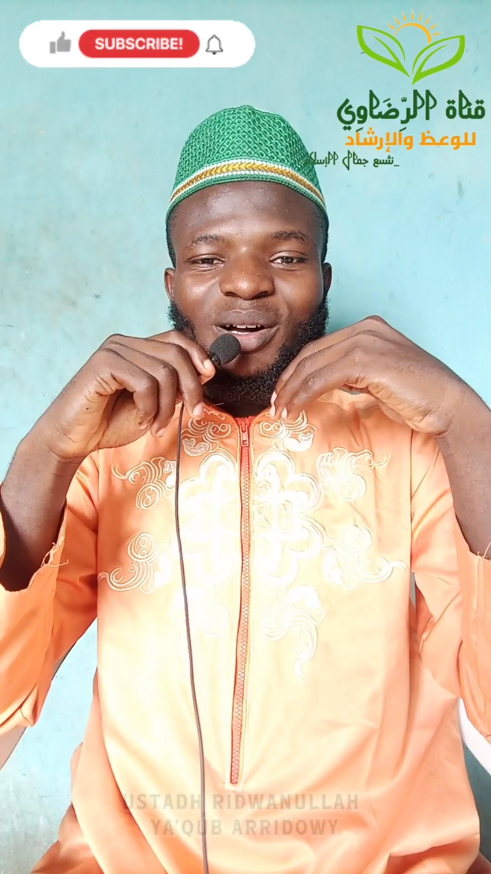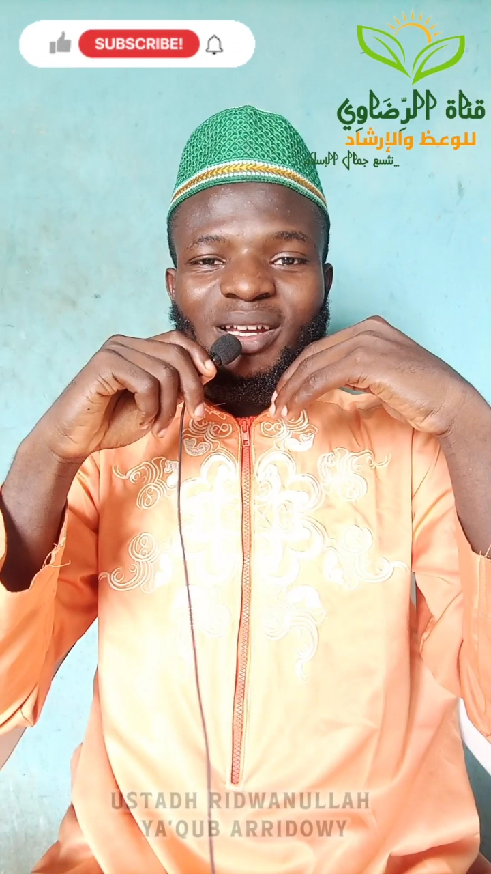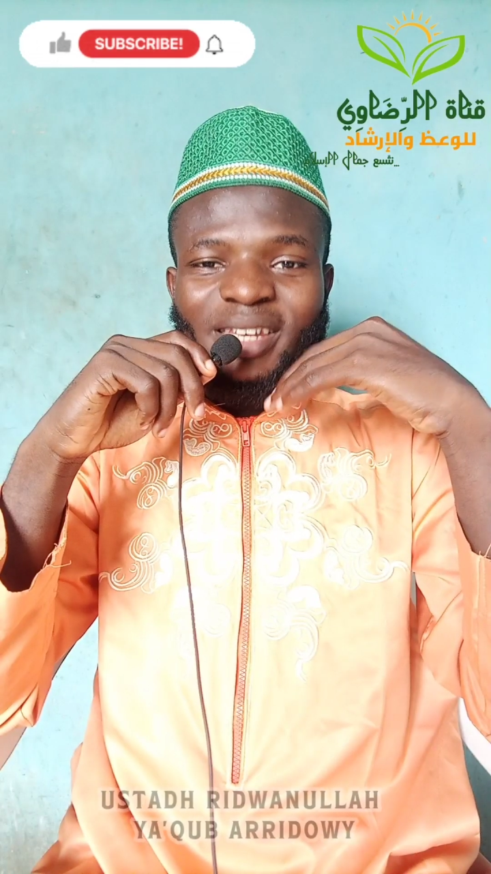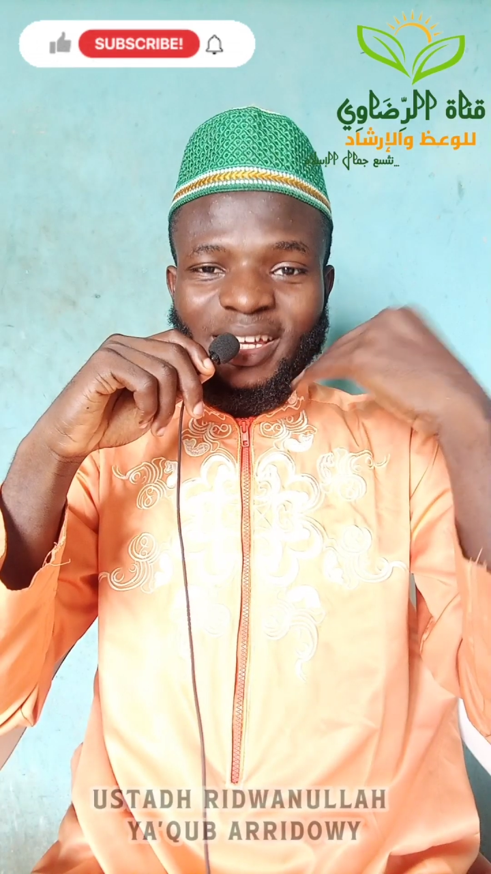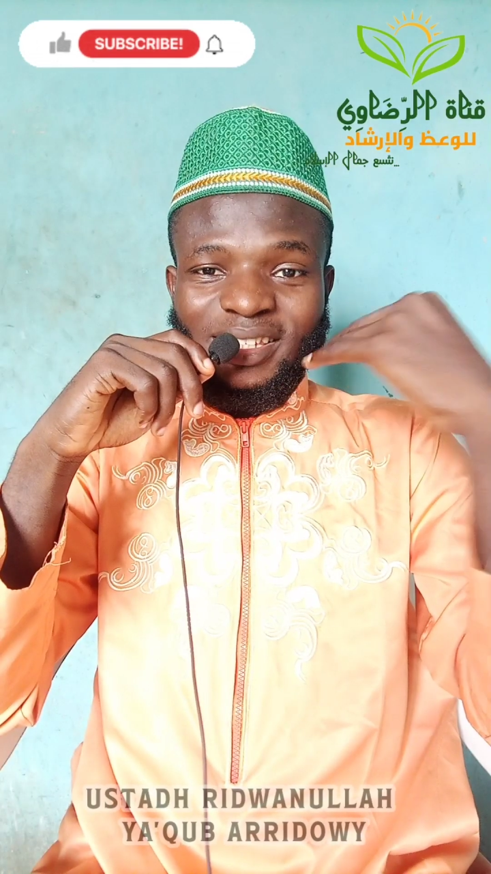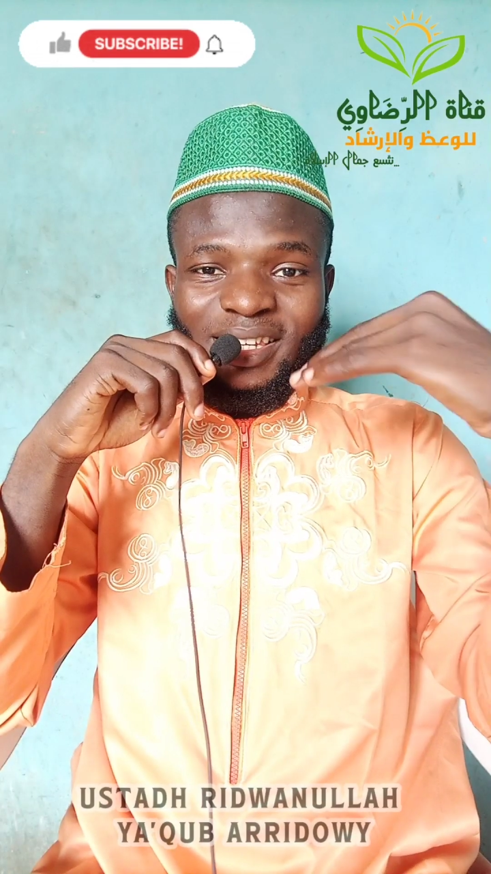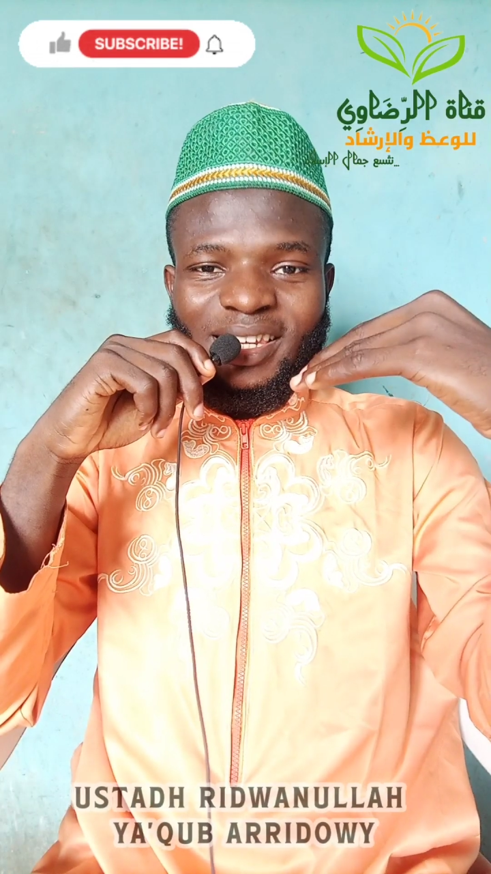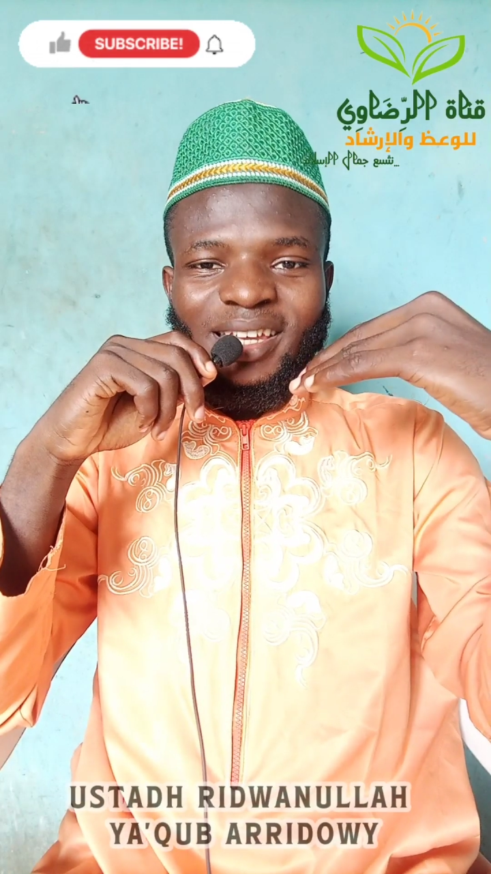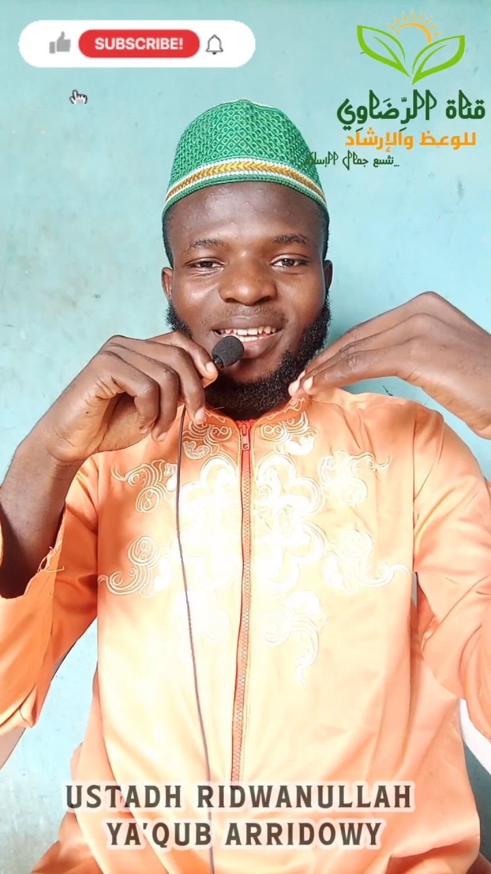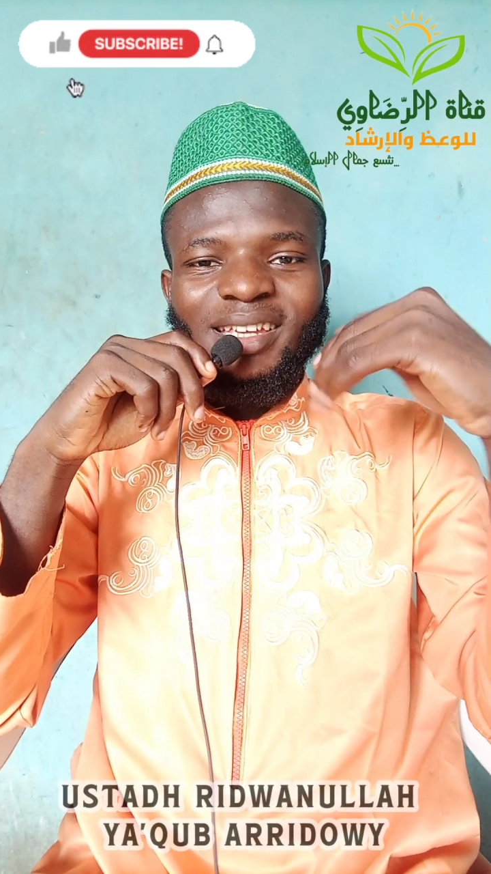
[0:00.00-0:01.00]
there is a
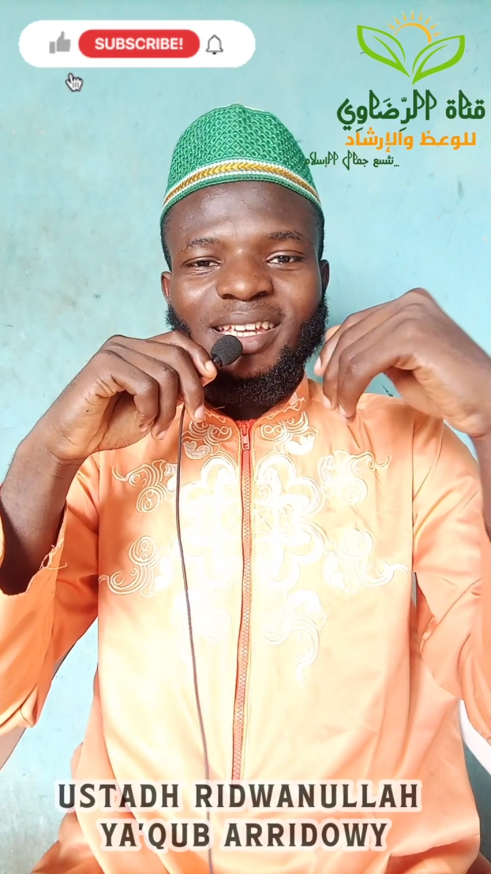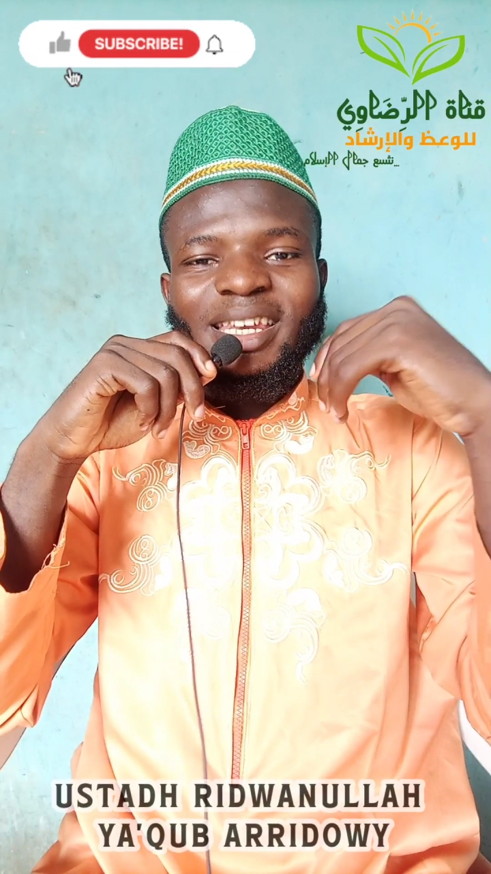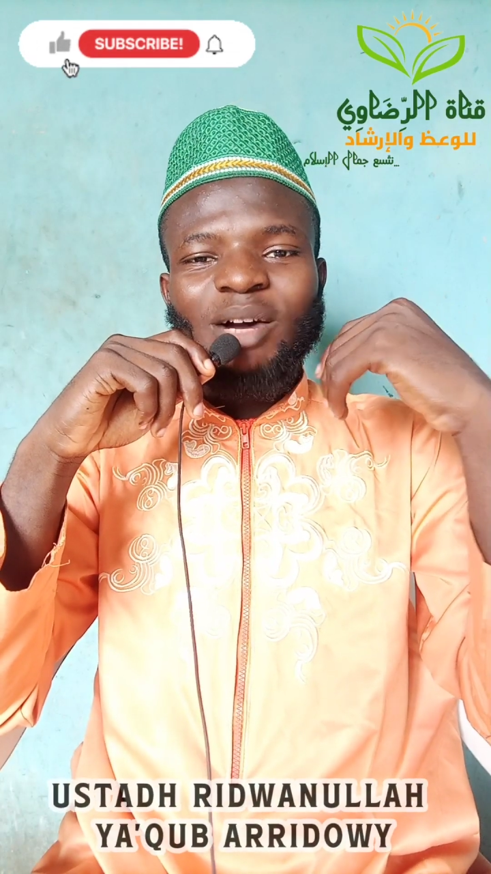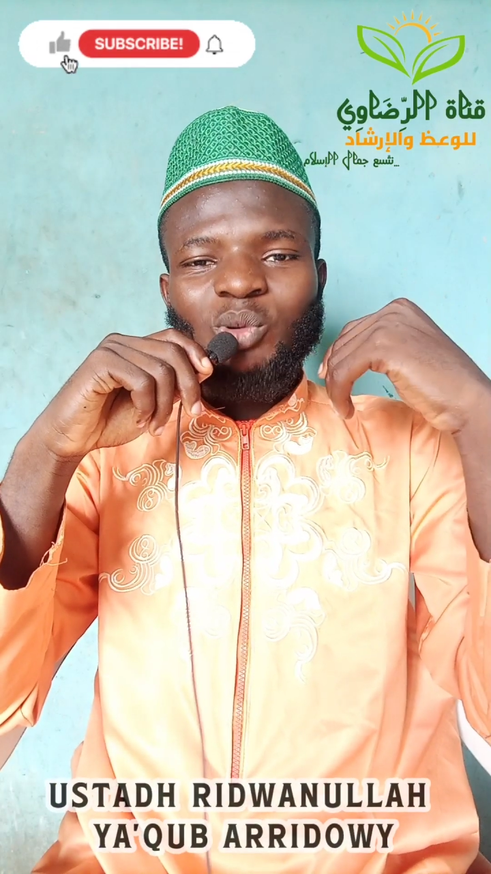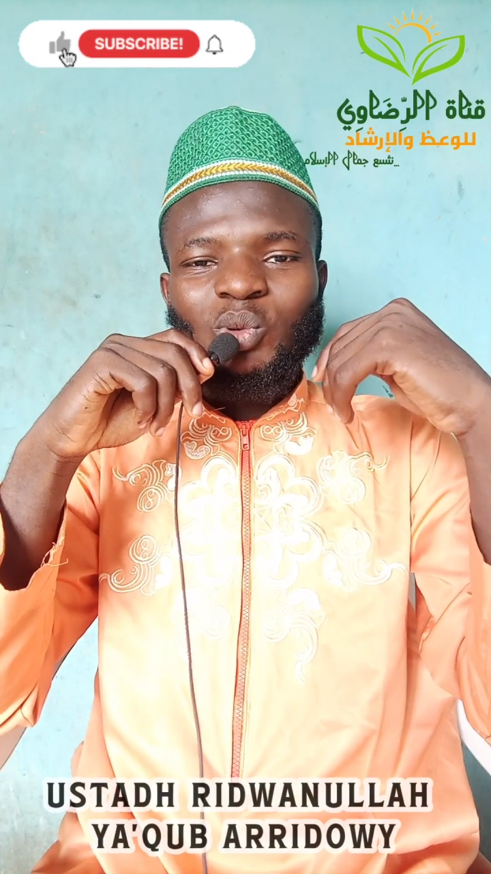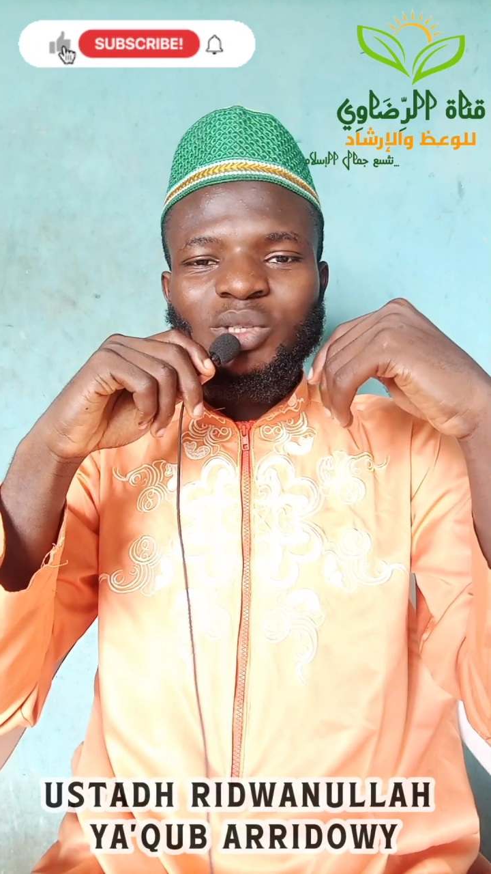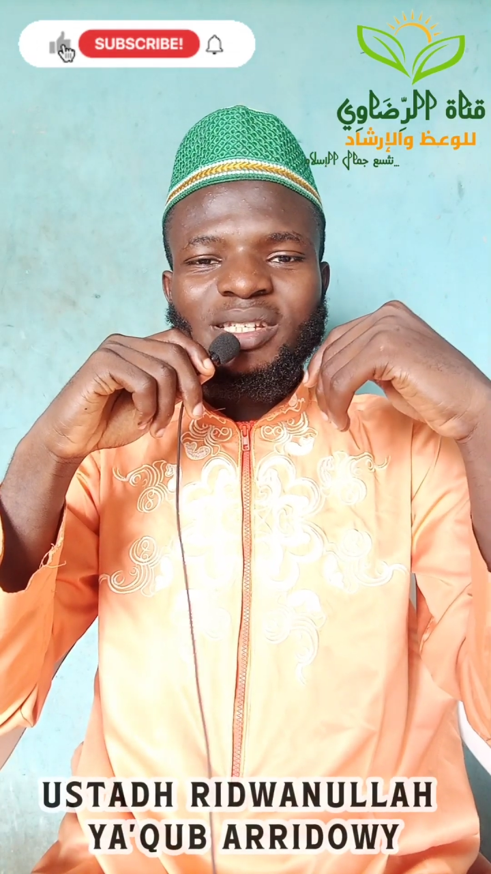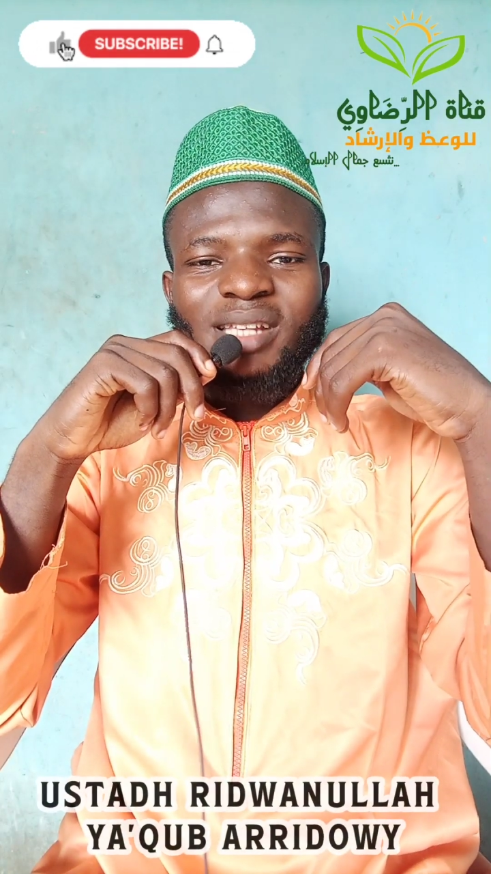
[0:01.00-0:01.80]
day he now noticed